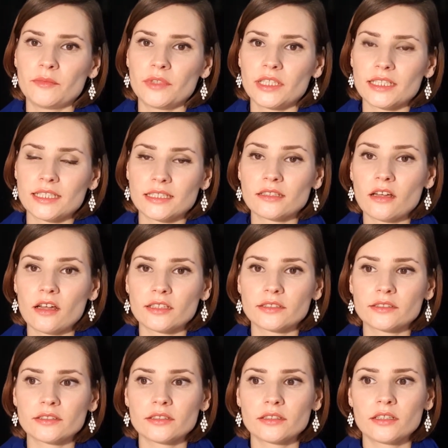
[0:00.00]
is
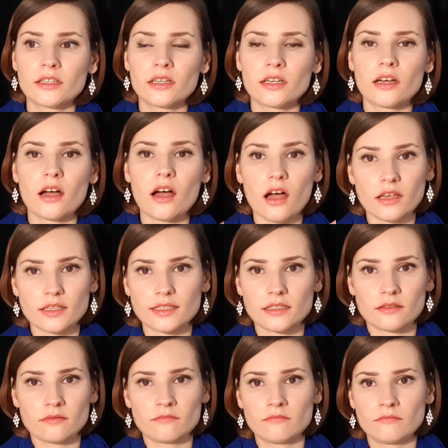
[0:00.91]
not
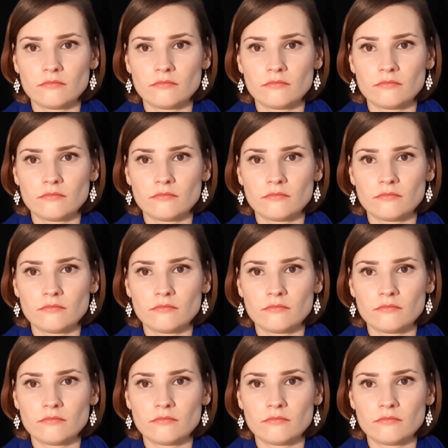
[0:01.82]
us.